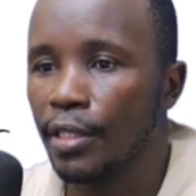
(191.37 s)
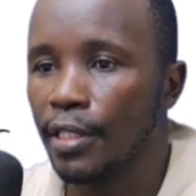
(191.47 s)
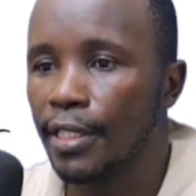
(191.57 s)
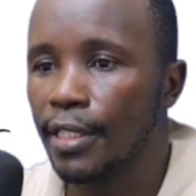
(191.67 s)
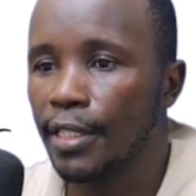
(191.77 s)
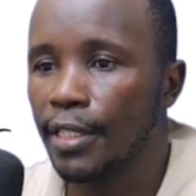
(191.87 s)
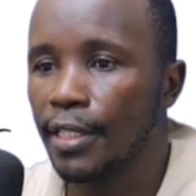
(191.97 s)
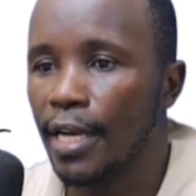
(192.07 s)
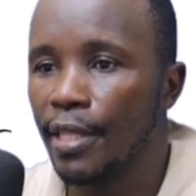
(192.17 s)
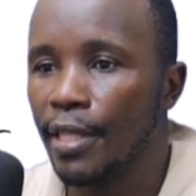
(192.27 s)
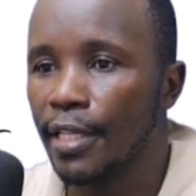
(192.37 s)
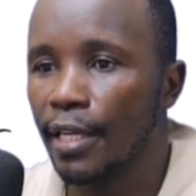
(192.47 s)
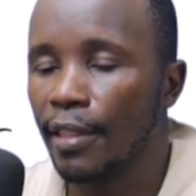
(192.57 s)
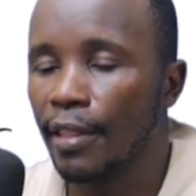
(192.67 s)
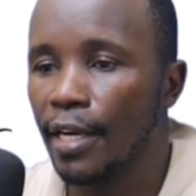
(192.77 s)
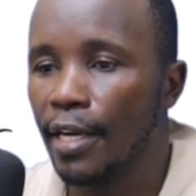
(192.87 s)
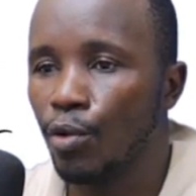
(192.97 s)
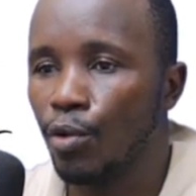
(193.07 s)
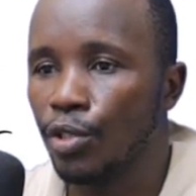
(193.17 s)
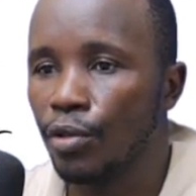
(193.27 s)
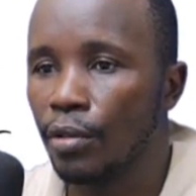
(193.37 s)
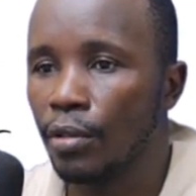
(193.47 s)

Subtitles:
slack 3 be the third equation.